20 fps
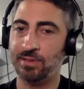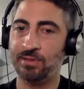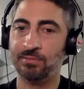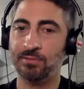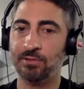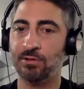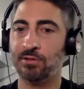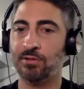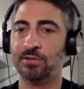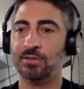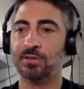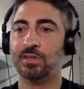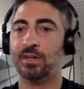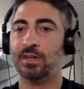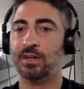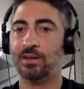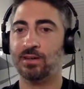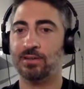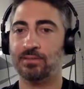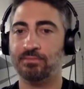we roll.
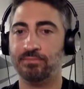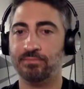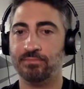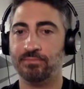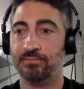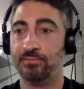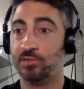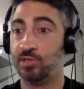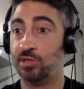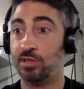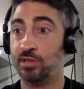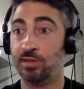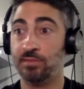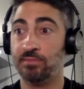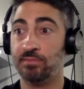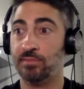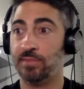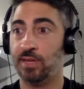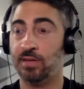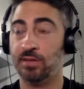Sorry.
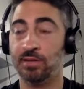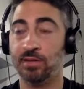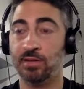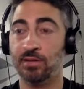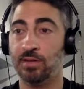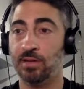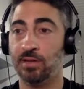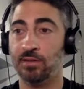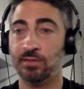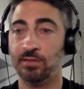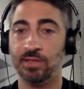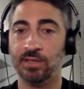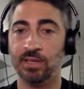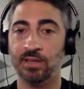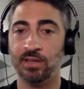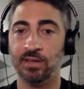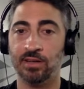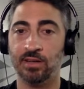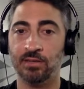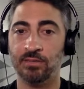I don't know what to
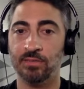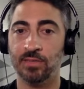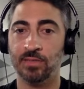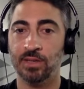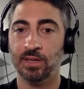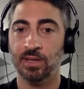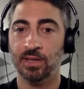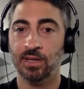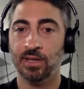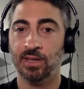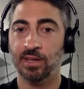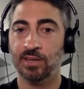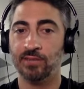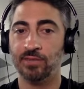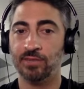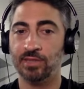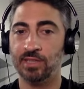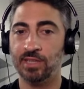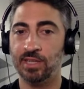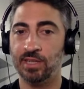tell y'all. That's
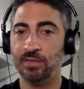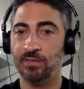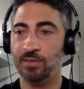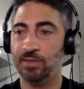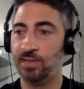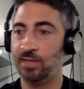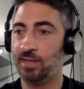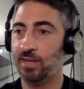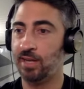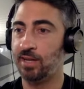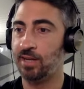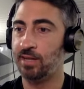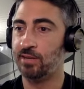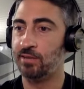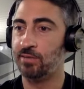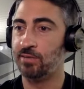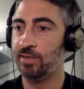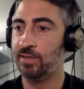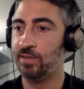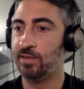what you get when you got a
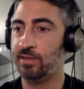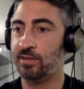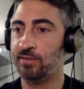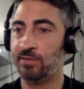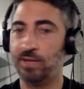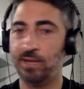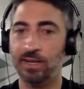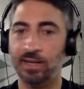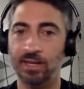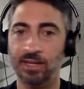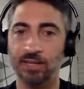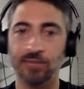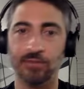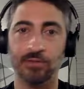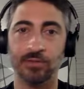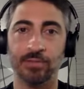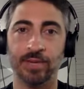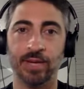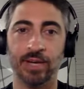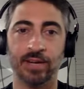hillbilly and a redneck
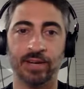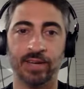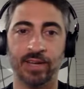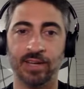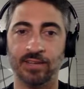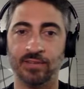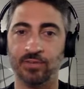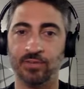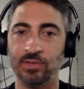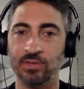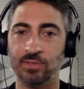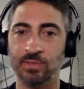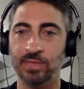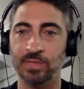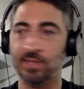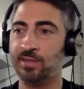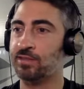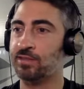doing a podcast. We speak